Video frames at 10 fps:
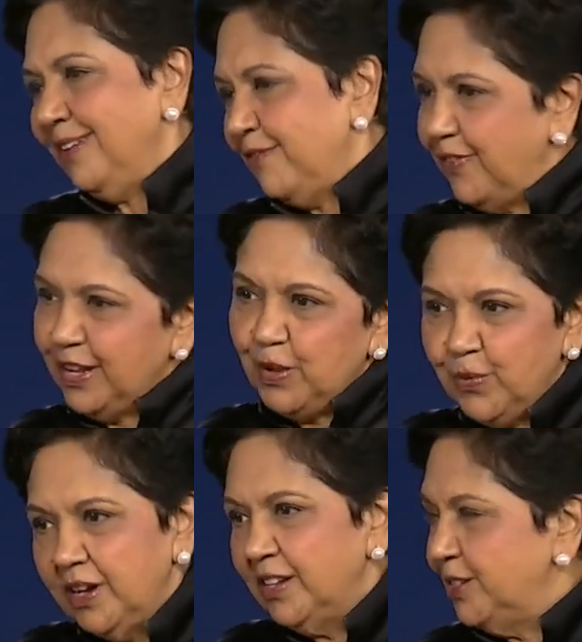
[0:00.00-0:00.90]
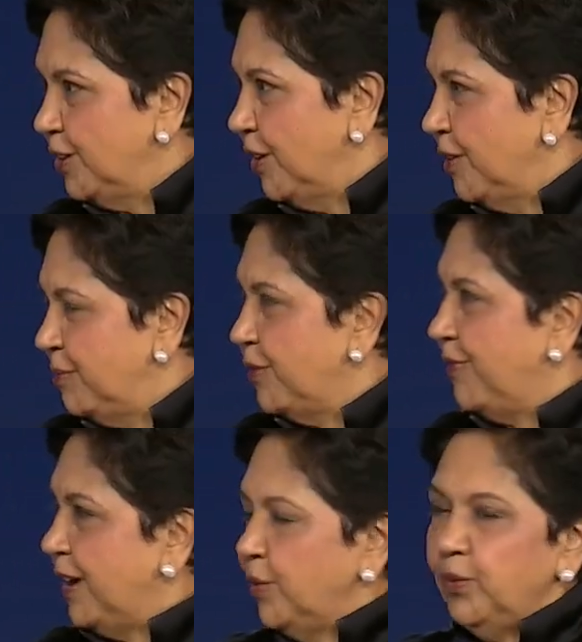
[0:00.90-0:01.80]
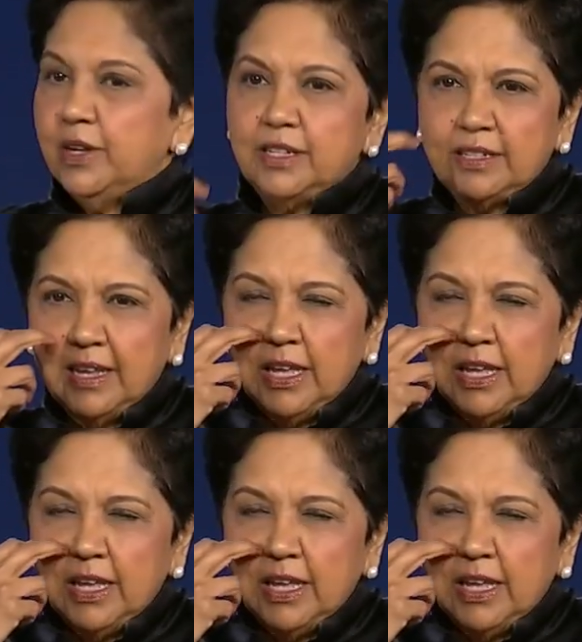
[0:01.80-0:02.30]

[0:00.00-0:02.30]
funny words or profound words.